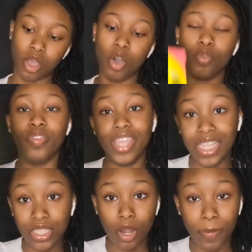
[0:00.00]
Oh,
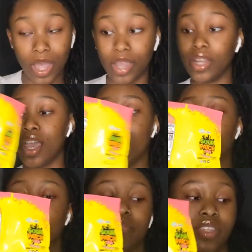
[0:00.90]
these are mine. I
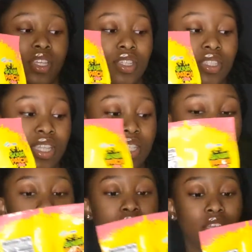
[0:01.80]
love these. These
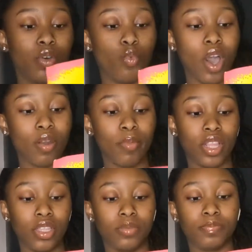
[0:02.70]
are the
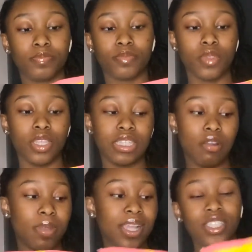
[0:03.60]
watermelon
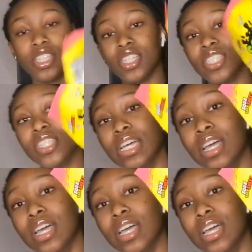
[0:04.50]
sour patch kids.